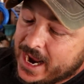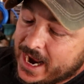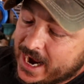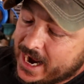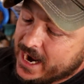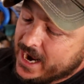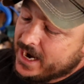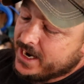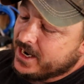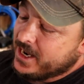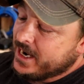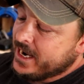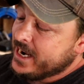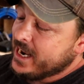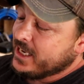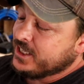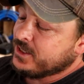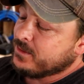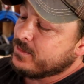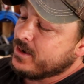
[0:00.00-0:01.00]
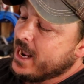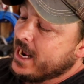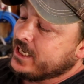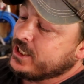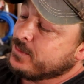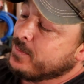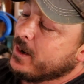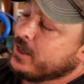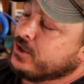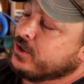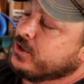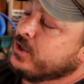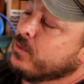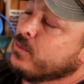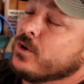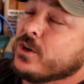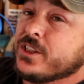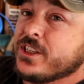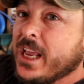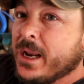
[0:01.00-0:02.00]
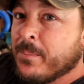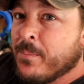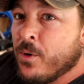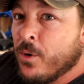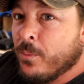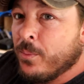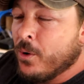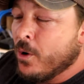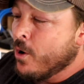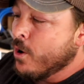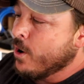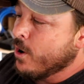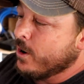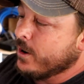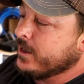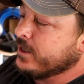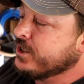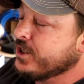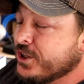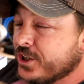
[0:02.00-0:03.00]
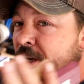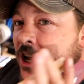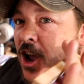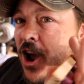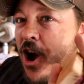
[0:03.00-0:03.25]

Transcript: and he got some nice specialty woods like Purple Heart and just